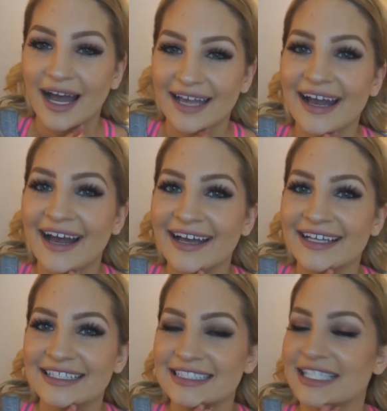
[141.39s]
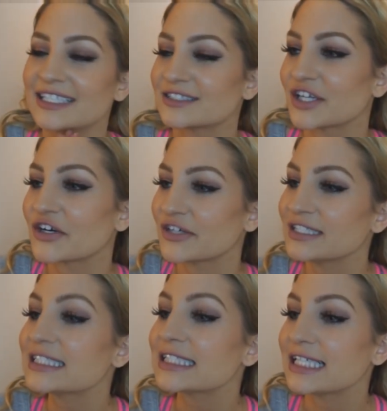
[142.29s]
Hi guys, it is
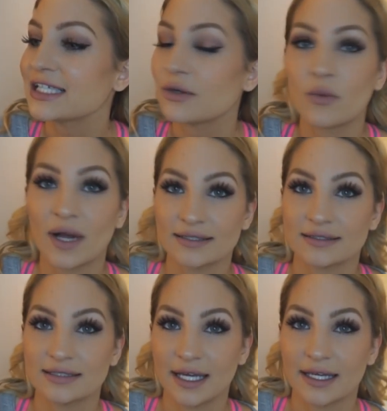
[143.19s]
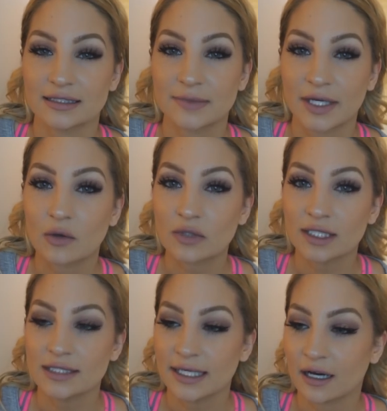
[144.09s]
currently Wednesday. It's my
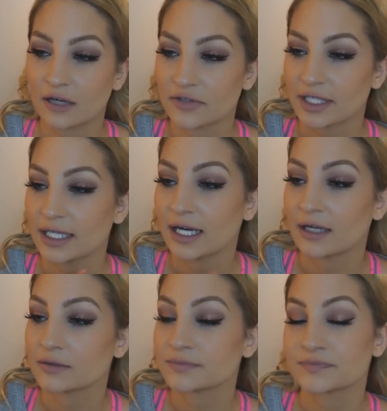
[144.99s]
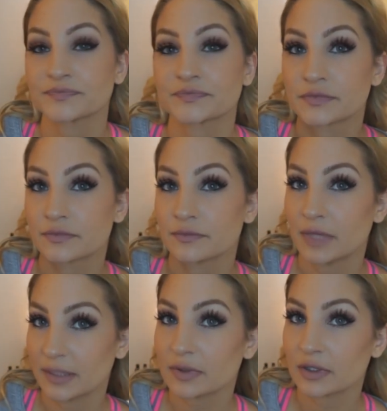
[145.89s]
only day off right now.
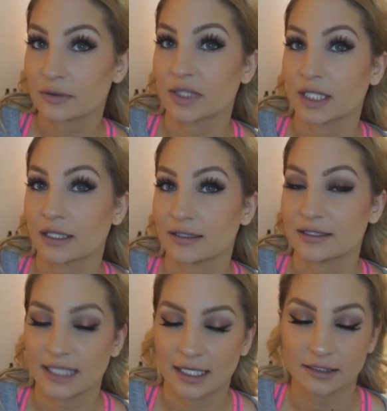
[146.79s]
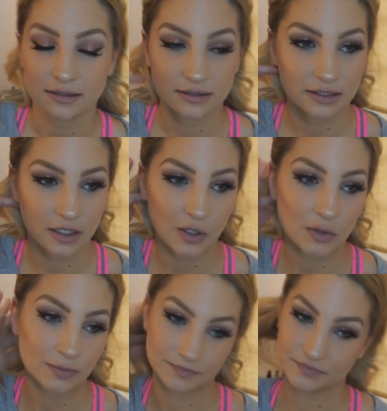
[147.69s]
People are working on the deck,
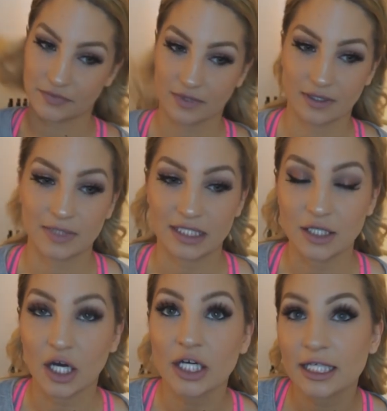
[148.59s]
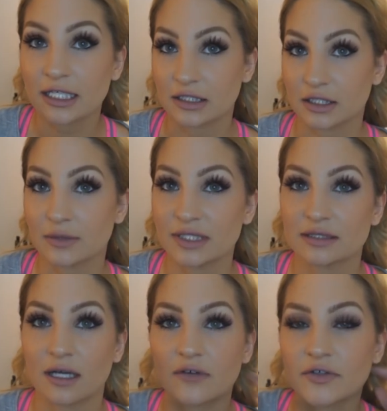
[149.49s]
so I'm like talking a little bit
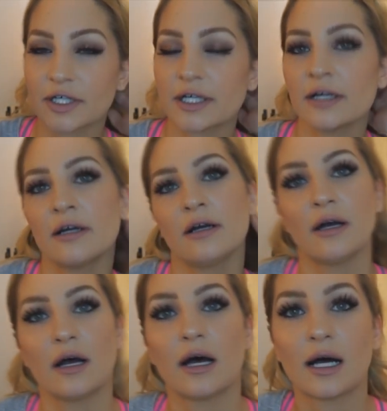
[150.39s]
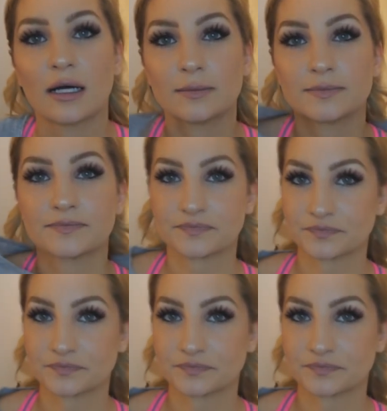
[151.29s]
softer. Um,